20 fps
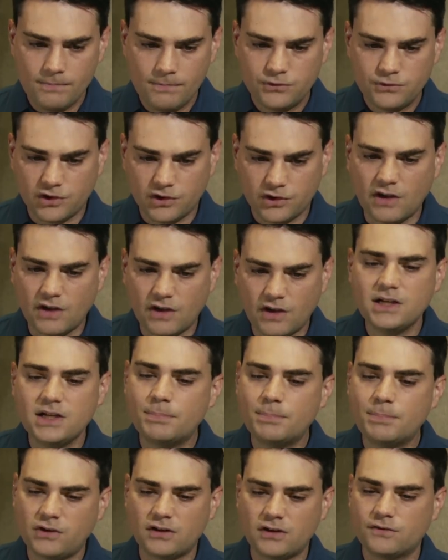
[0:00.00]
Just seventy
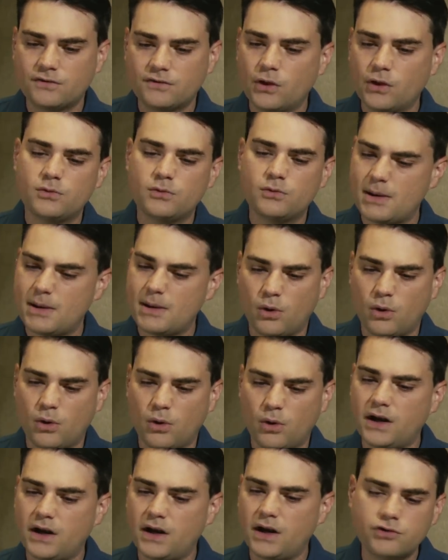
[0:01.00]
percent of those who make more than
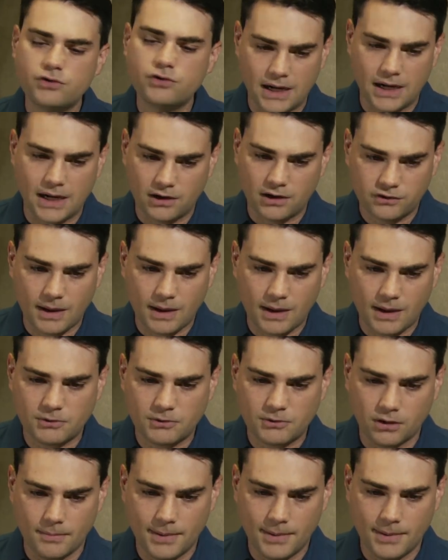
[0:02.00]
one hundred grand are
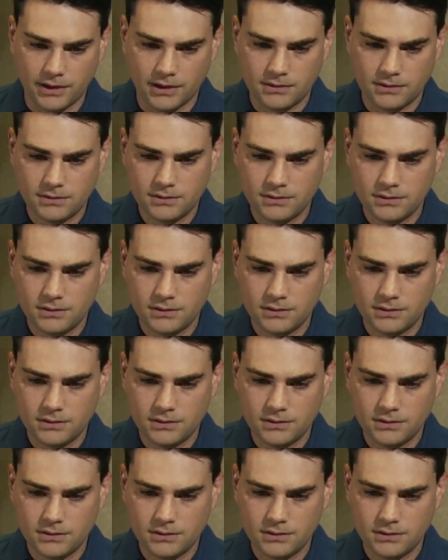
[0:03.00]
skeptical about it.